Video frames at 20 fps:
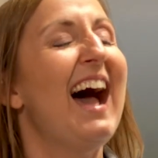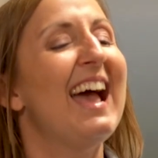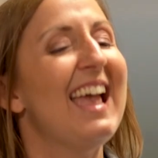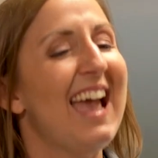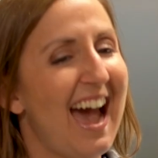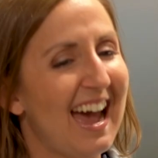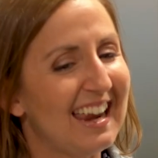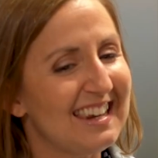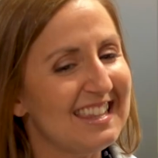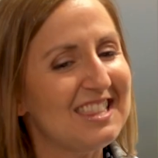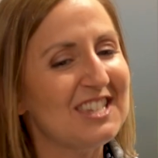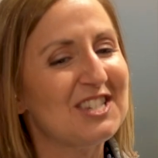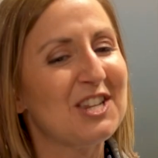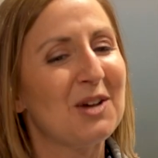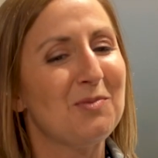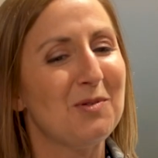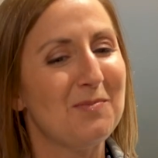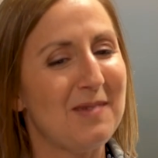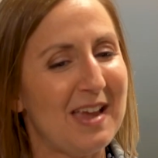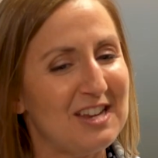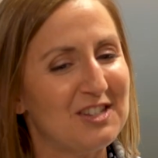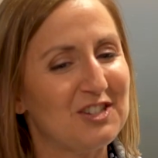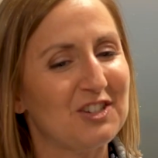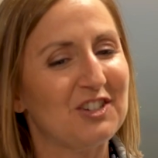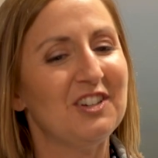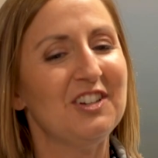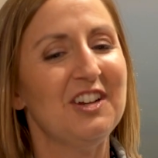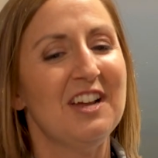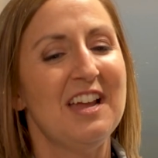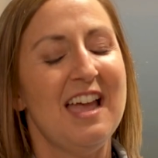I added the double
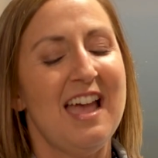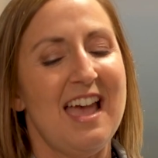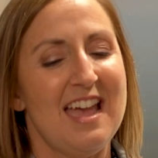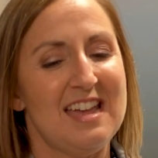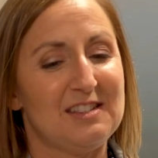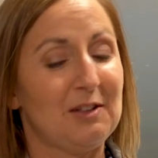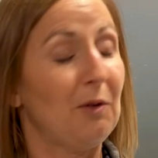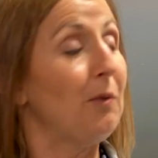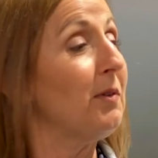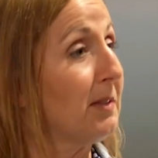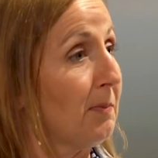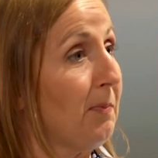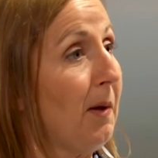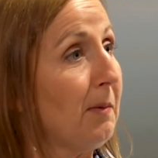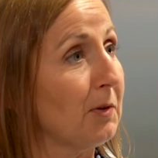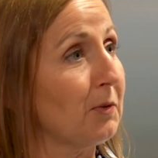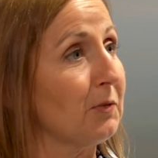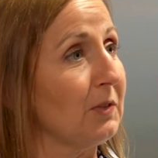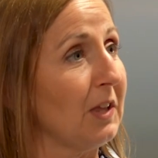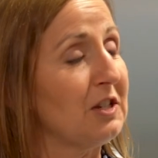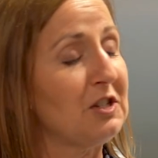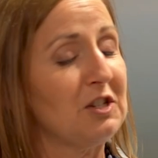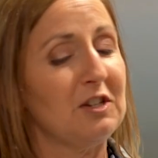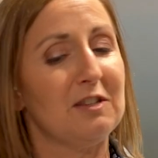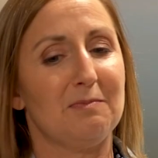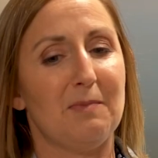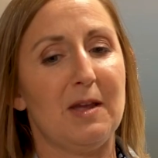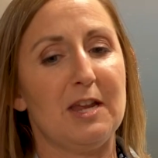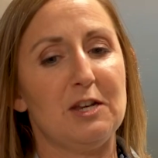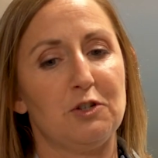major, and so I was a public
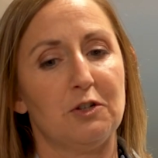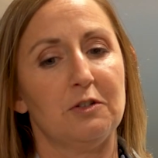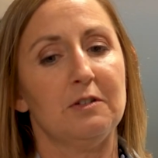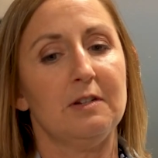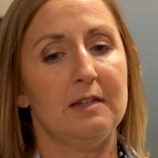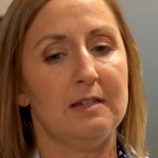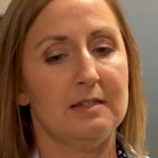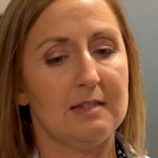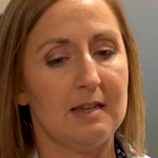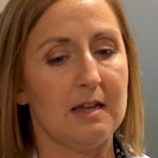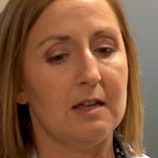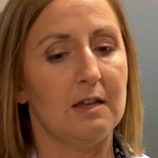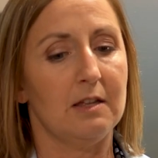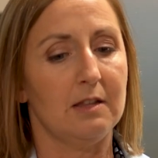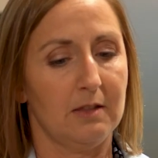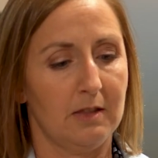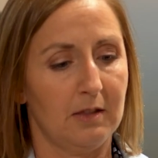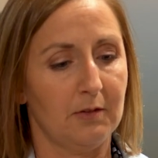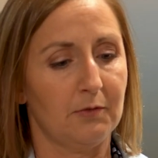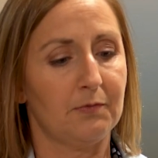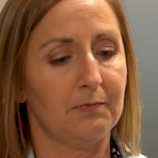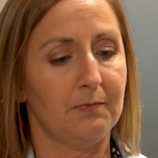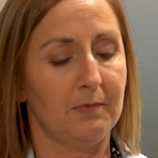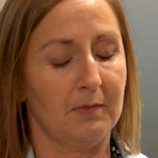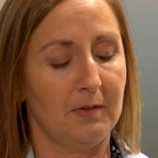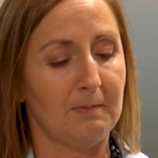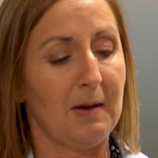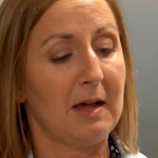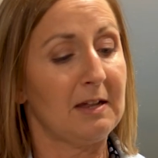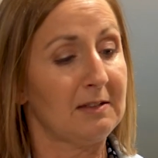relations major, and
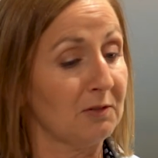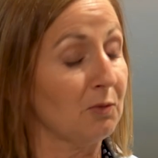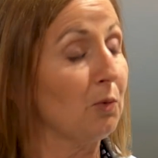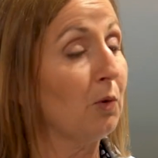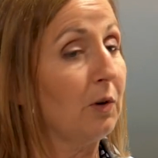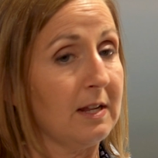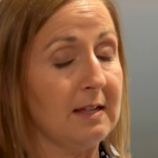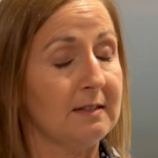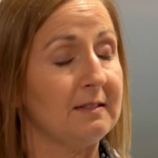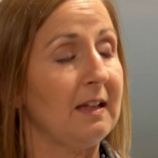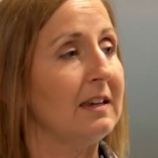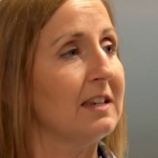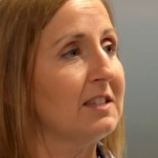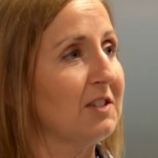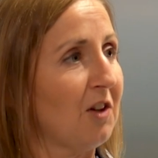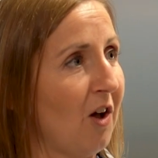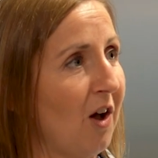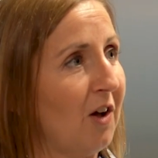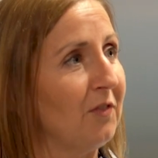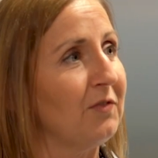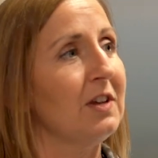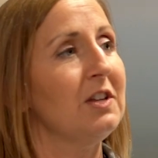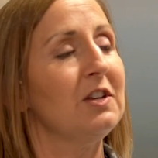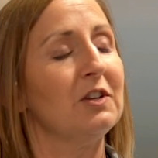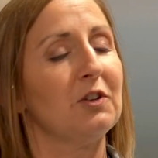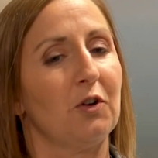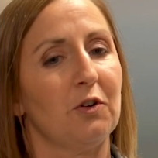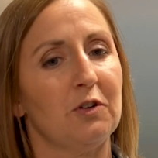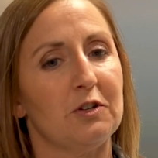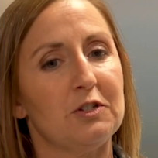my sorority, Zeta Tau Alpha,
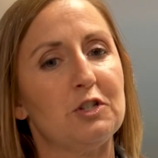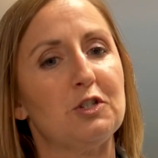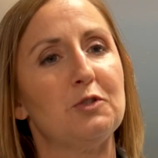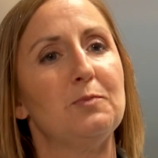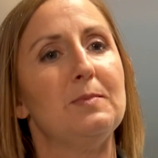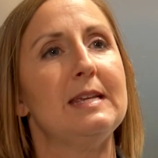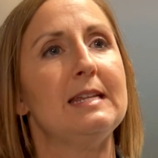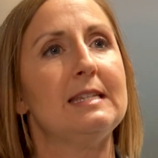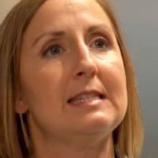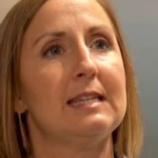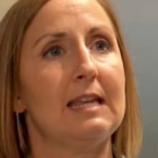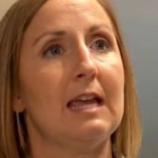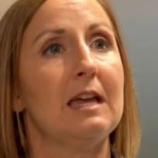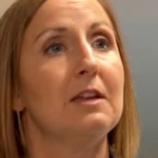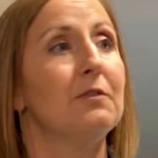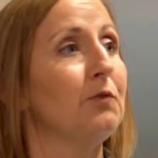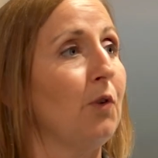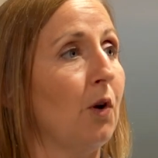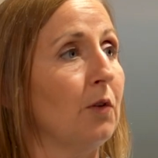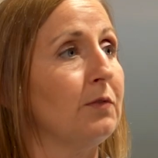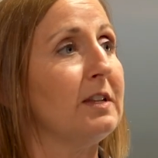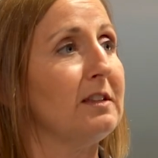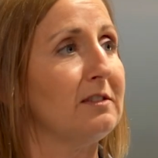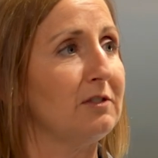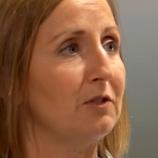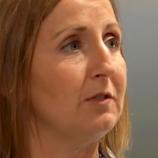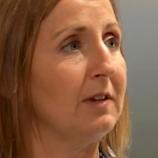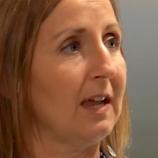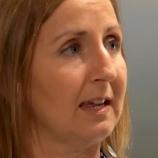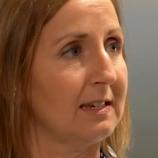encouraged me to get involved in
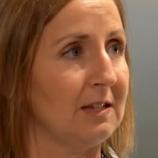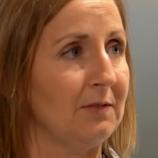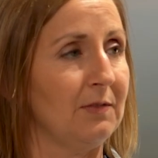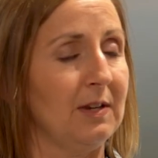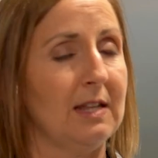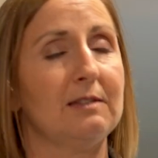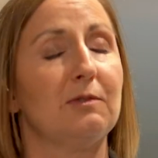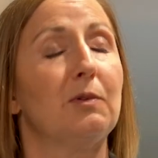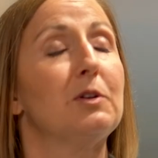student activity.